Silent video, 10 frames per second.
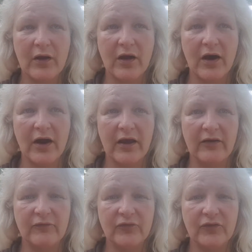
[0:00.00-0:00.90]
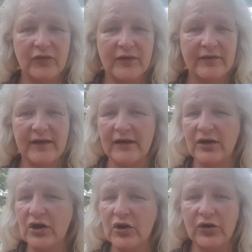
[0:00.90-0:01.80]
I've seen a
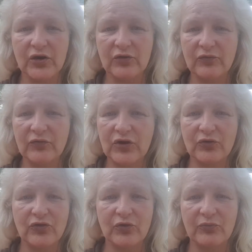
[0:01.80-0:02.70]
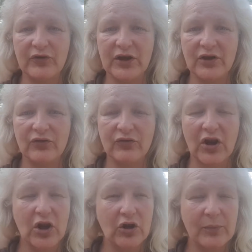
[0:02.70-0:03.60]
lot of YouTube videos,
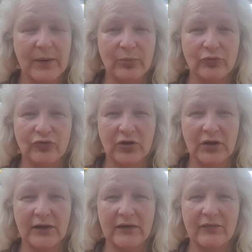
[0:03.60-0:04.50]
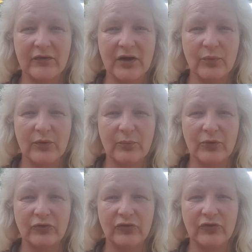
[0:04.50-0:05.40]
a lot of people struggling this year with
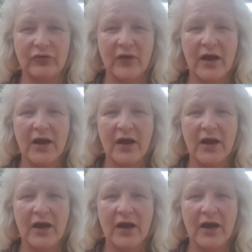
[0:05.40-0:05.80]
produce.